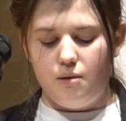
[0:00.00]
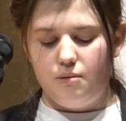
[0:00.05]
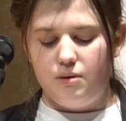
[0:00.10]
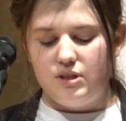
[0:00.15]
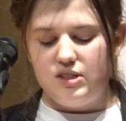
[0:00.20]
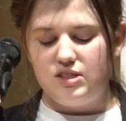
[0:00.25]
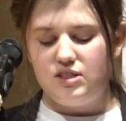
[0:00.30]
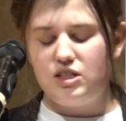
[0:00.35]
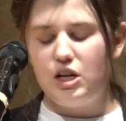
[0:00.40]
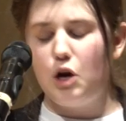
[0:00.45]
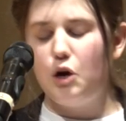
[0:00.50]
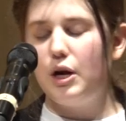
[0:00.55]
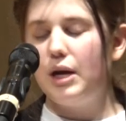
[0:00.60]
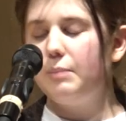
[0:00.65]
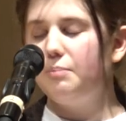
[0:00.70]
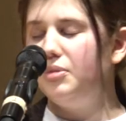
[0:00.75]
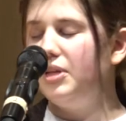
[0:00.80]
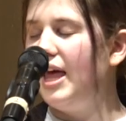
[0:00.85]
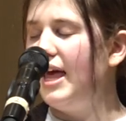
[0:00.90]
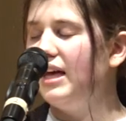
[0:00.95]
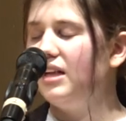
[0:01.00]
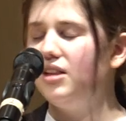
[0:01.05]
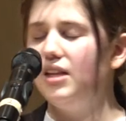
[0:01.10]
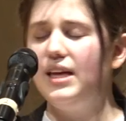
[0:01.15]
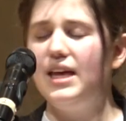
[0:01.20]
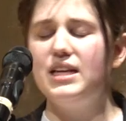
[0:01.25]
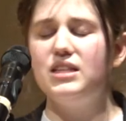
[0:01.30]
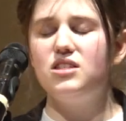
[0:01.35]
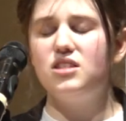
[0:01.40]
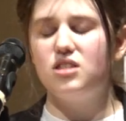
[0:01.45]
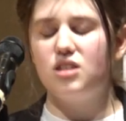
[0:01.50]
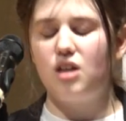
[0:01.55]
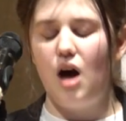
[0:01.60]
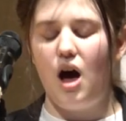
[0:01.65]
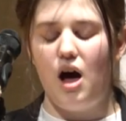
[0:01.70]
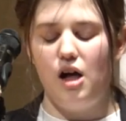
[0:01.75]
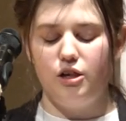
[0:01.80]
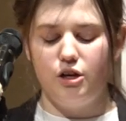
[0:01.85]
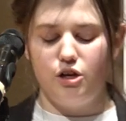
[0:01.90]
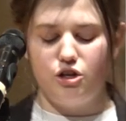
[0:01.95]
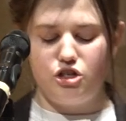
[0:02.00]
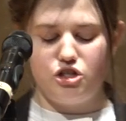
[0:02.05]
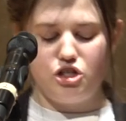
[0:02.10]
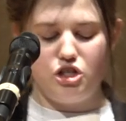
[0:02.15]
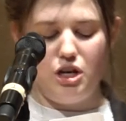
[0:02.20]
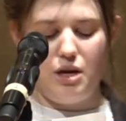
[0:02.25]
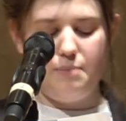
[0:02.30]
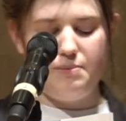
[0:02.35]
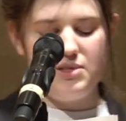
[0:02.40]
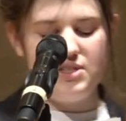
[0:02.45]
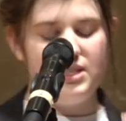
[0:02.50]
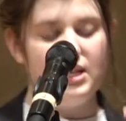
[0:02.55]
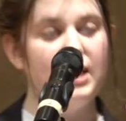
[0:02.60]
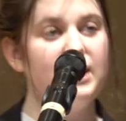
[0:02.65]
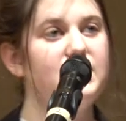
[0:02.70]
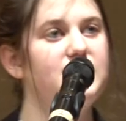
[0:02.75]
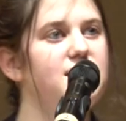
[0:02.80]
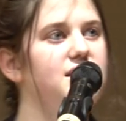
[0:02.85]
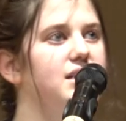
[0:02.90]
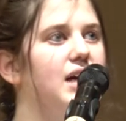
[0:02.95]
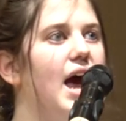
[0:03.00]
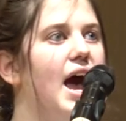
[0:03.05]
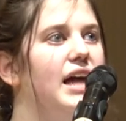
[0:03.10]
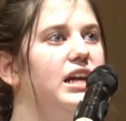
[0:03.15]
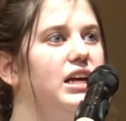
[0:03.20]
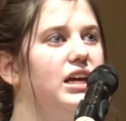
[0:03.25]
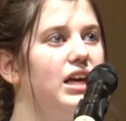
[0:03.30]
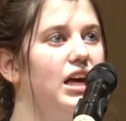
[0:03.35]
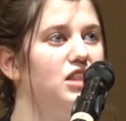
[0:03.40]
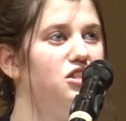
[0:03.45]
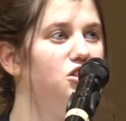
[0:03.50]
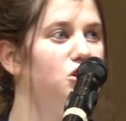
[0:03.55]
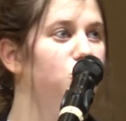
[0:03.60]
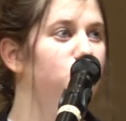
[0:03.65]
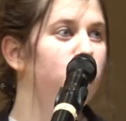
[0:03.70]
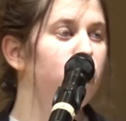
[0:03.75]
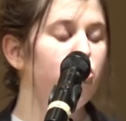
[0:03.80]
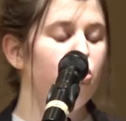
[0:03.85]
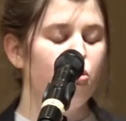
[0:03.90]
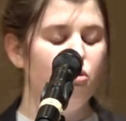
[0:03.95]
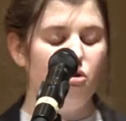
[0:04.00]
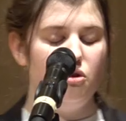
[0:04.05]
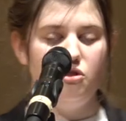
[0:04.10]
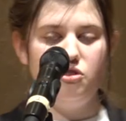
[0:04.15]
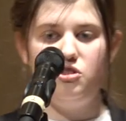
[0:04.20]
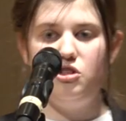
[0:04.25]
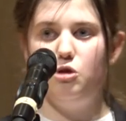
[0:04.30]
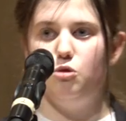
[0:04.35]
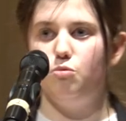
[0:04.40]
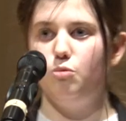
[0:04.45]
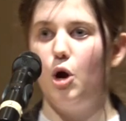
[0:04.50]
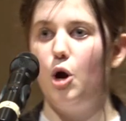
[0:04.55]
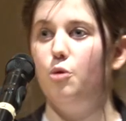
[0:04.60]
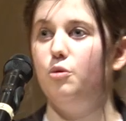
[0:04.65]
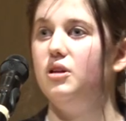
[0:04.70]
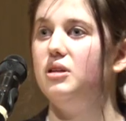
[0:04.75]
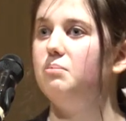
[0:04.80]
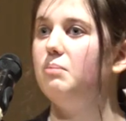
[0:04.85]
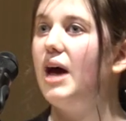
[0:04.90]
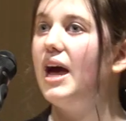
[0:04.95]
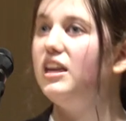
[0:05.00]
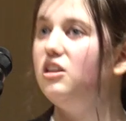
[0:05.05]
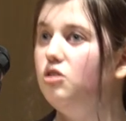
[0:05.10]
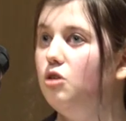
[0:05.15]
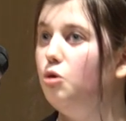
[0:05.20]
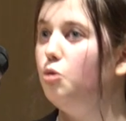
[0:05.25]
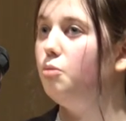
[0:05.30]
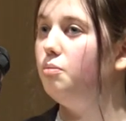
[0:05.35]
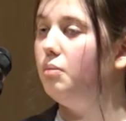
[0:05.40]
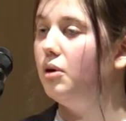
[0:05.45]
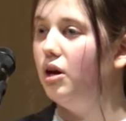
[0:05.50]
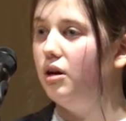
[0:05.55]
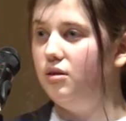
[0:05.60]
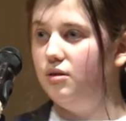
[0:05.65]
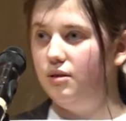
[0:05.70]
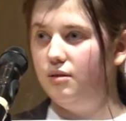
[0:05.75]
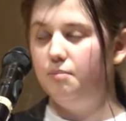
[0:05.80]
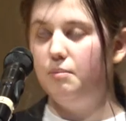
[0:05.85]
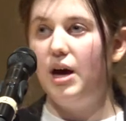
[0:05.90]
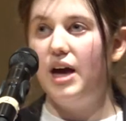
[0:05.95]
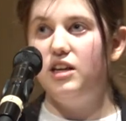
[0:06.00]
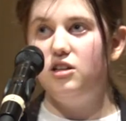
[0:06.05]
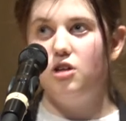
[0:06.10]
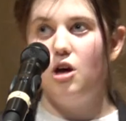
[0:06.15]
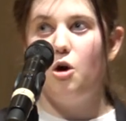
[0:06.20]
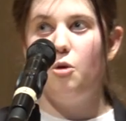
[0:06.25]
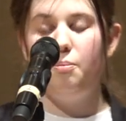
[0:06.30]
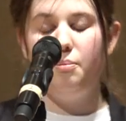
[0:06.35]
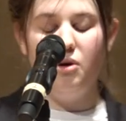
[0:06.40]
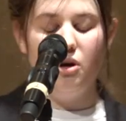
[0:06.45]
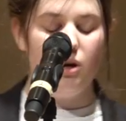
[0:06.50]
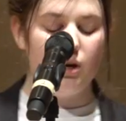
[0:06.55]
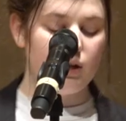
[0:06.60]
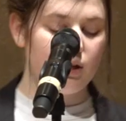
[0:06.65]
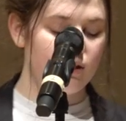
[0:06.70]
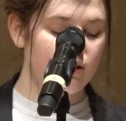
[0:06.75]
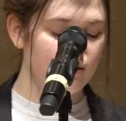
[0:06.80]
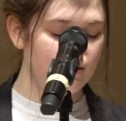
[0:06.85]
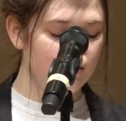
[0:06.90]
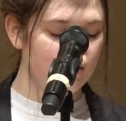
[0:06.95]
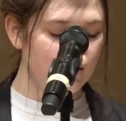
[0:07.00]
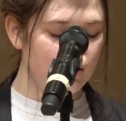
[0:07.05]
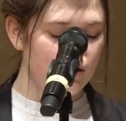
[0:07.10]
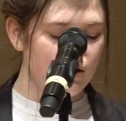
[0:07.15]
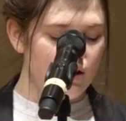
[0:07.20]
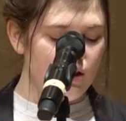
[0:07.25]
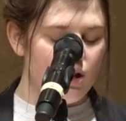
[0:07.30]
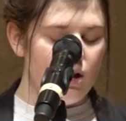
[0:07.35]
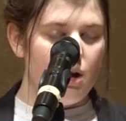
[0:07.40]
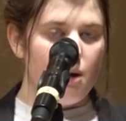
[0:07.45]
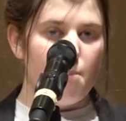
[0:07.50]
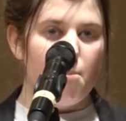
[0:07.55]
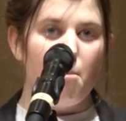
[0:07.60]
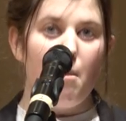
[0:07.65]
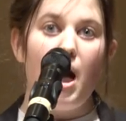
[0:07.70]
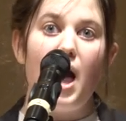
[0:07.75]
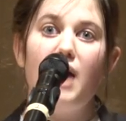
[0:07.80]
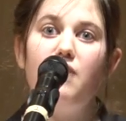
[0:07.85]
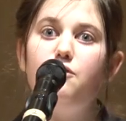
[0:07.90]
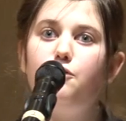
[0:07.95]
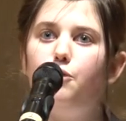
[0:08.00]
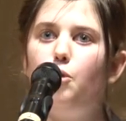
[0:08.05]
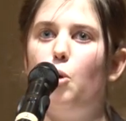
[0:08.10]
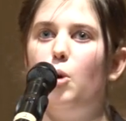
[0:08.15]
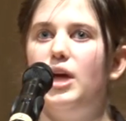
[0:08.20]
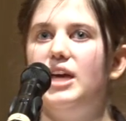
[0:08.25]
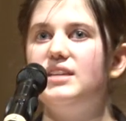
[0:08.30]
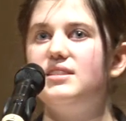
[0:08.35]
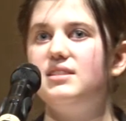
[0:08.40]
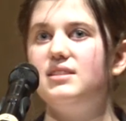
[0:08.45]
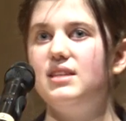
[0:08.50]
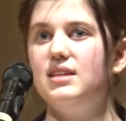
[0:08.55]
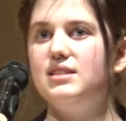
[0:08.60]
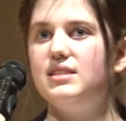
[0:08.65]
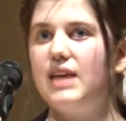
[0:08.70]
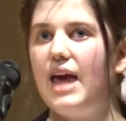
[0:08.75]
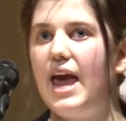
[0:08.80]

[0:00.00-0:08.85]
staring blankly at scholarships, ecstatic at the doodles you wrote in my, notebook, my notebook. My voice is